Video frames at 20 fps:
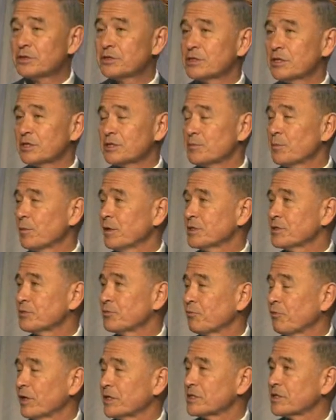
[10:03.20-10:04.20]
as much
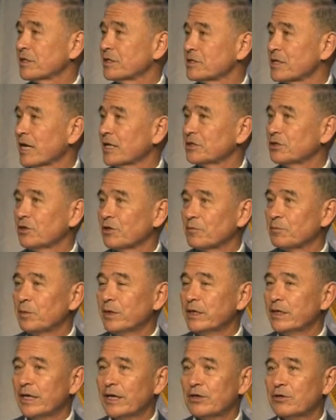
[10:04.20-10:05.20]
risk as I took being
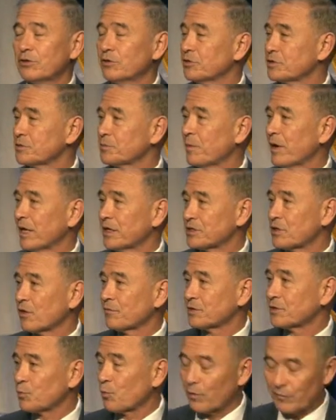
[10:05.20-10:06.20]
introduced by a
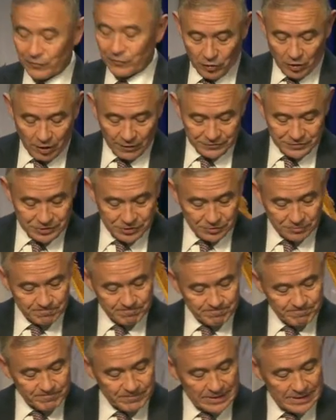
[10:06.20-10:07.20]
surface warfare officer.
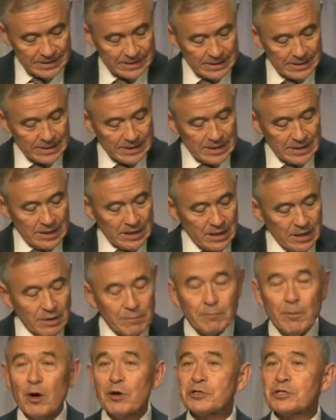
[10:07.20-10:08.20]

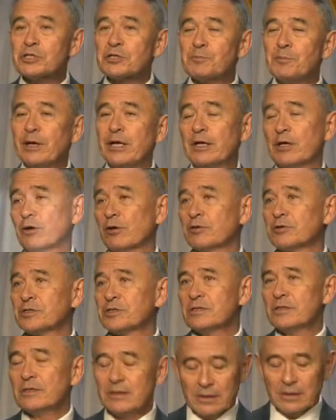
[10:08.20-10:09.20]
Most speakers
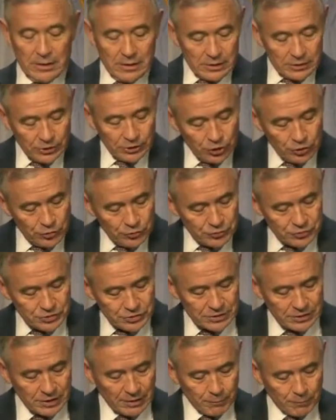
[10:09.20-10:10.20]
use
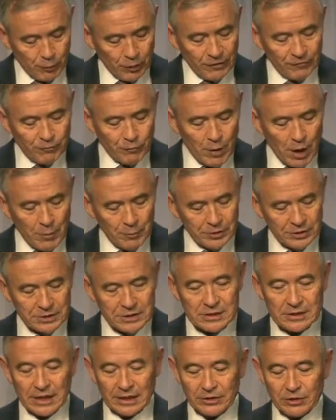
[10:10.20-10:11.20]
the brief moments
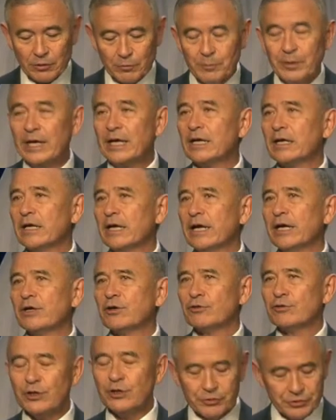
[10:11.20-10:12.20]
that they're being
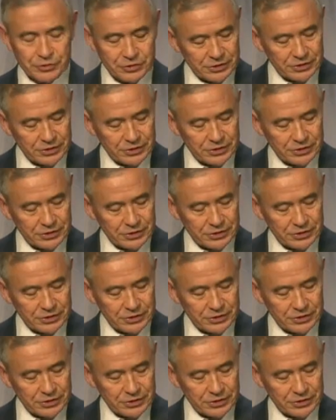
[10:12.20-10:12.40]
introduced